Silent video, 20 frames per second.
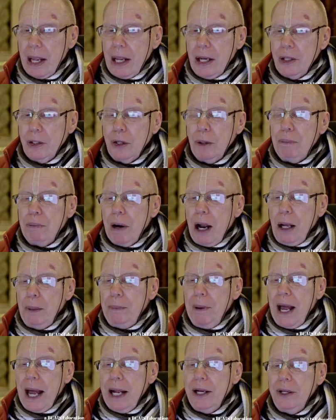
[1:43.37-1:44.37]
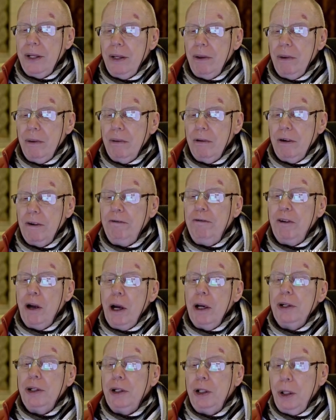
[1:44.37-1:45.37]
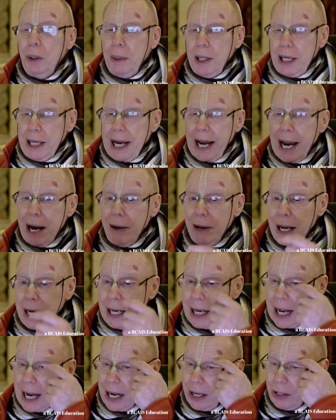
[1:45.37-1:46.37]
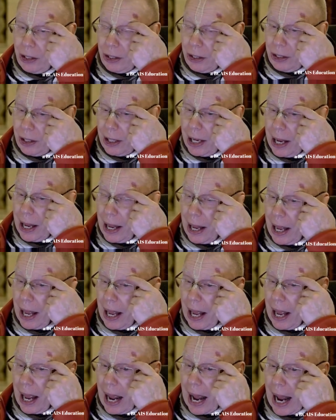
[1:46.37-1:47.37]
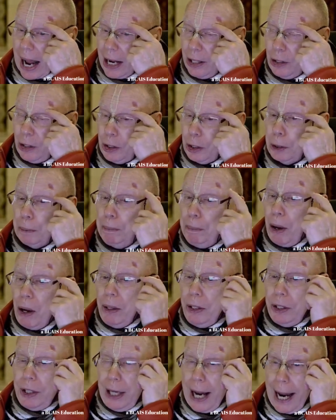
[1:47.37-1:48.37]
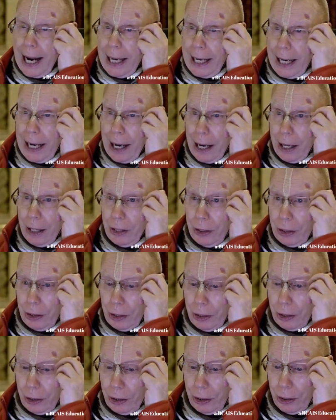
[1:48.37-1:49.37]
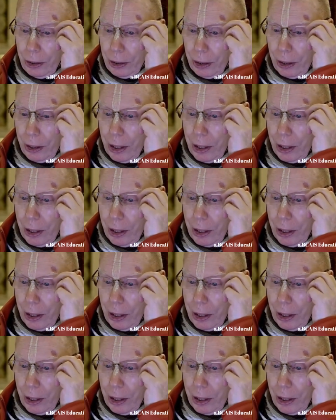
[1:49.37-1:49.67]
So Prabhupada refers to it here at least as spontaneous